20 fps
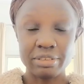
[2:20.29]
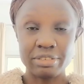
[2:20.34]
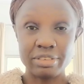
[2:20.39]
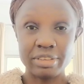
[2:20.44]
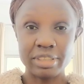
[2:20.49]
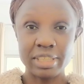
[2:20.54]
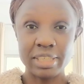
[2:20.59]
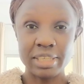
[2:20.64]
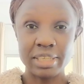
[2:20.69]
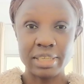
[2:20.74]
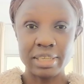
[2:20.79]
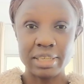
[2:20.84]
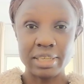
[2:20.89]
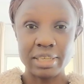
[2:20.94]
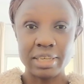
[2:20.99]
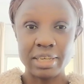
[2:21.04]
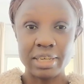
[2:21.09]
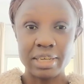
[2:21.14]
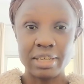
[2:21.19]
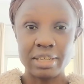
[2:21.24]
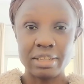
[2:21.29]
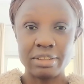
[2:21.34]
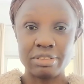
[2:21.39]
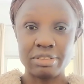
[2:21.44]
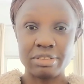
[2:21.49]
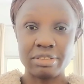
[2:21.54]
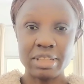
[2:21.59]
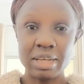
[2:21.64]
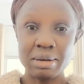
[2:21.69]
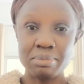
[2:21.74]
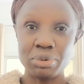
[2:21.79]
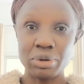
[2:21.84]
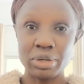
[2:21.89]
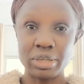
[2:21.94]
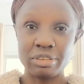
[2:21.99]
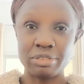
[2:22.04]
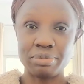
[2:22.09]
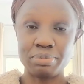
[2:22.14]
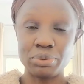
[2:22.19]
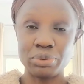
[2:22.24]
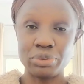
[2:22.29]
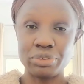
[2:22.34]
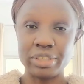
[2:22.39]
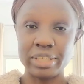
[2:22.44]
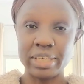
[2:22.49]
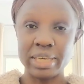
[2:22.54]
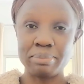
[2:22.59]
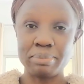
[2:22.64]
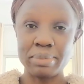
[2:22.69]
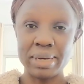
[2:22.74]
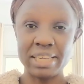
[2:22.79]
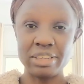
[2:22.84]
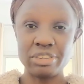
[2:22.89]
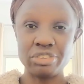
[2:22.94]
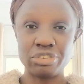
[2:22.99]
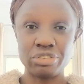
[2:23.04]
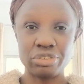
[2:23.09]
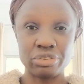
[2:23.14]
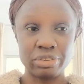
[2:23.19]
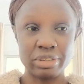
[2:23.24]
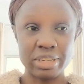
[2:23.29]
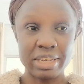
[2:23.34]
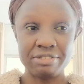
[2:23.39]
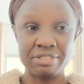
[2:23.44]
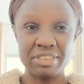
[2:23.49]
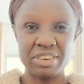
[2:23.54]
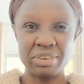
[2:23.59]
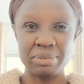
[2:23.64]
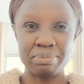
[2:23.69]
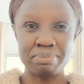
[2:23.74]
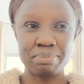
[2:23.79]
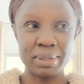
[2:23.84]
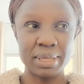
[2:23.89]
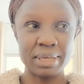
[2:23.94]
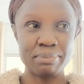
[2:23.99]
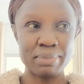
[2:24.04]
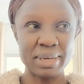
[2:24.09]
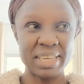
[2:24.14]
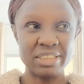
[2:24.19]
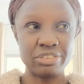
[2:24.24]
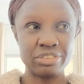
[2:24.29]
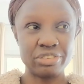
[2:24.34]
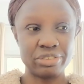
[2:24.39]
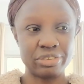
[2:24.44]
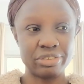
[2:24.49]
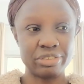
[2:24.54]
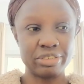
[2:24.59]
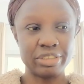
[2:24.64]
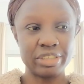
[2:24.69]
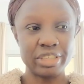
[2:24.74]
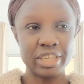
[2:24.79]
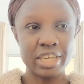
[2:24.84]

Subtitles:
See, somebody's building a mansion, a very big mansion,